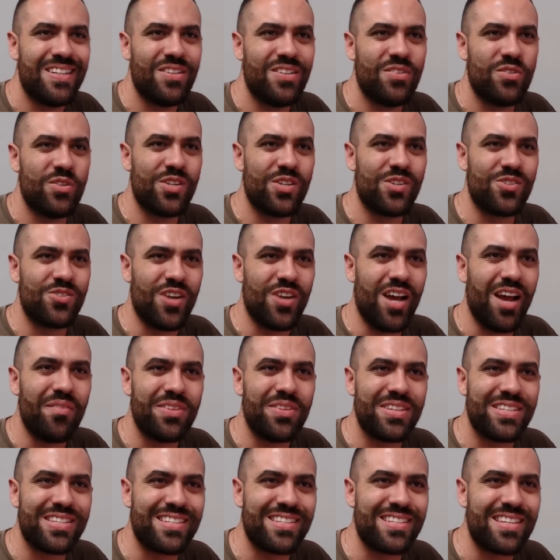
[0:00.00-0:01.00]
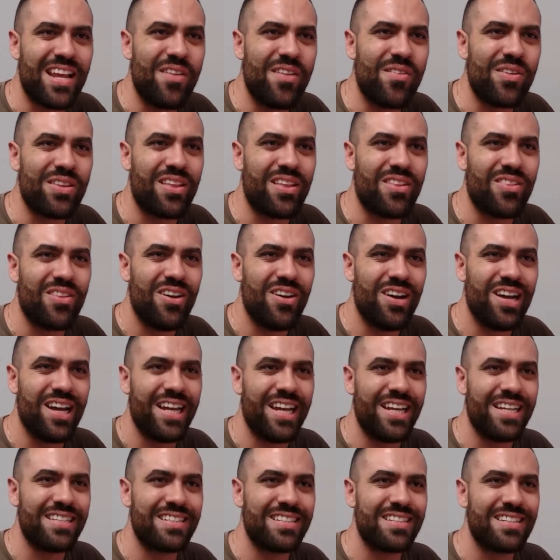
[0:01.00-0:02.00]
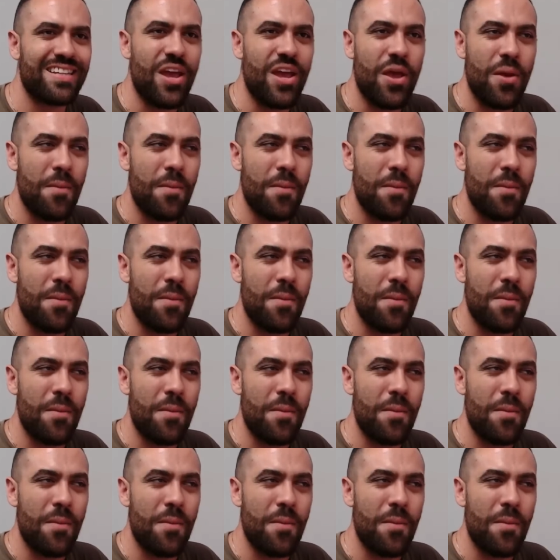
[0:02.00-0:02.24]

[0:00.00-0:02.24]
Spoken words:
when your job is to say what the law is